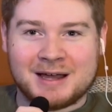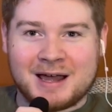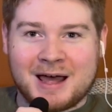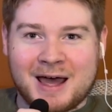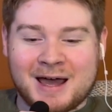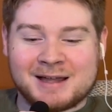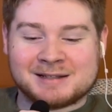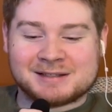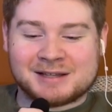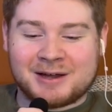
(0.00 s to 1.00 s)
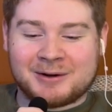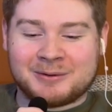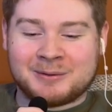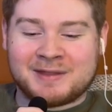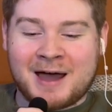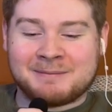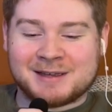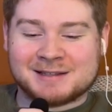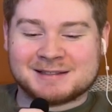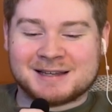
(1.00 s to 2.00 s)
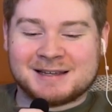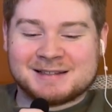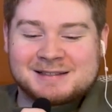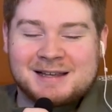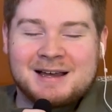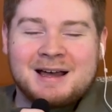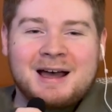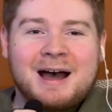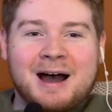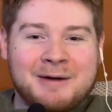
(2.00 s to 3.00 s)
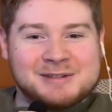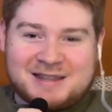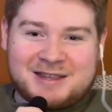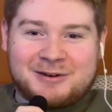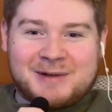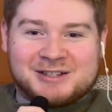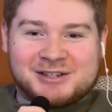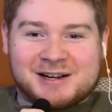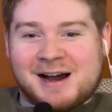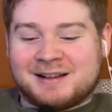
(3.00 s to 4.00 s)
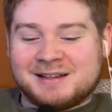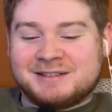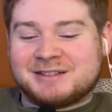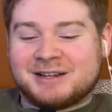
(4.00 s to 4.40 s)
And so what that means is I was a theater major in college.